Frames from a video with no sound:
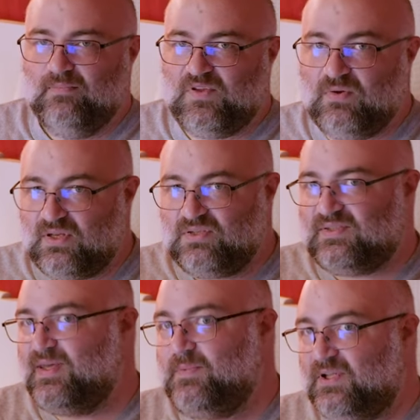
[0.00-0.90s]
You can
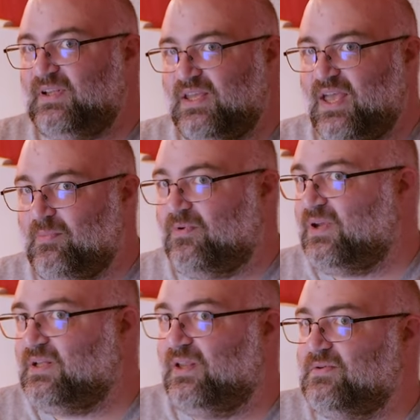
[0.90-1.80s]
typically get
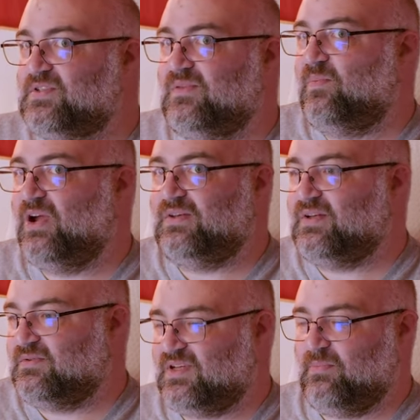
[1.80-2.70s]
pretty close to the breakdown